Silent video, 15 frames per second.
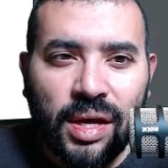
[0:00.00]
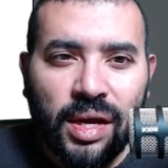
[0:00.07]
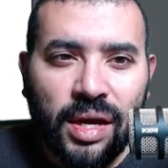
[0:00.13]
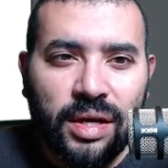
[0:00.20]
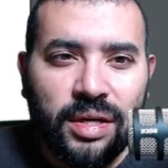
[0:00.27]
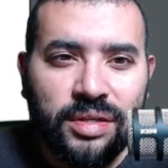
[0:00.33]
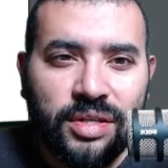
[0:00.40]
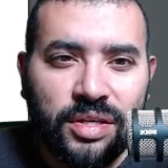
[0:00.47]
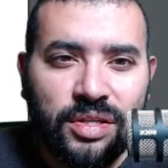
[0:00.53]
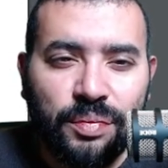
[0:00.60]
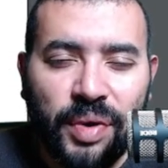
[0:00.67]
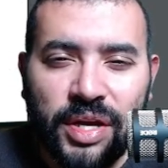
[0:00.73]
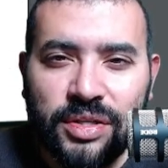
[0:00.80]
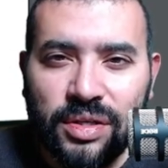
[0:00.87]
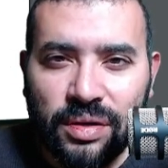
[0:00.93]
in
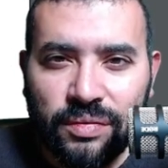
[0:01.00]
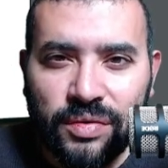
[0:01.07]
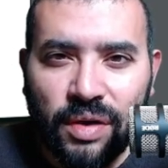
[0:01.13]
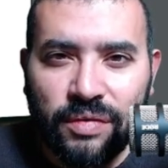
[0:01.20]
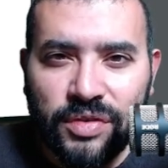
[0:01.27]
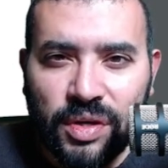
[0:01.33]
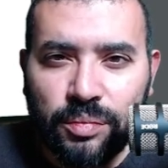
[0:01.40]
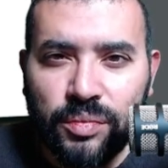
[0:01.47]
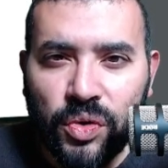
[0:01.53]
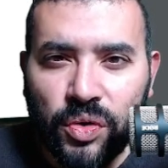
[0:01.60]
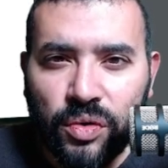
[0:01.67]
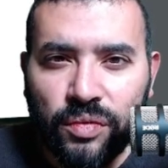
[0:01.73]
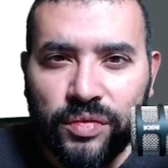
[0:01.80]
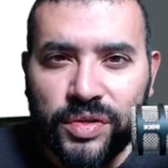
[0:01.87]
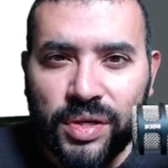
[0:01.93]
anticipation of, of some
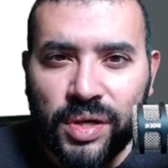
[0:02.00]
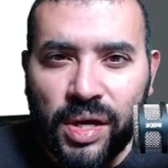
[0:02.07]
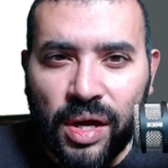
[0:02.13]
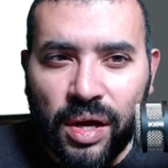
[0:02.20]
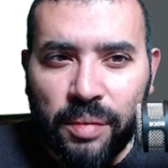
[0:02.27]
moves.